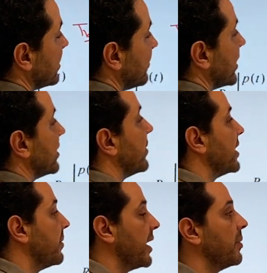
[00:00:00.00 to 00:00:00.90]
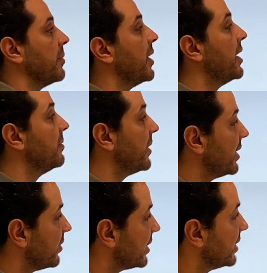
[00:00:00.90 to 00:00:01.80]
divided by the minimum
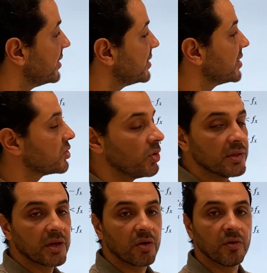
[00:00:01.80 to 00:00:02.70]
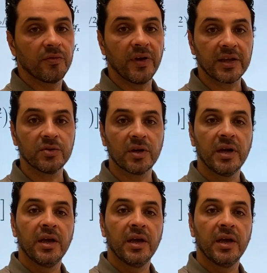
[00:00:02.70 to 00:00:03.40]
bandwidth. This is called the role of factor.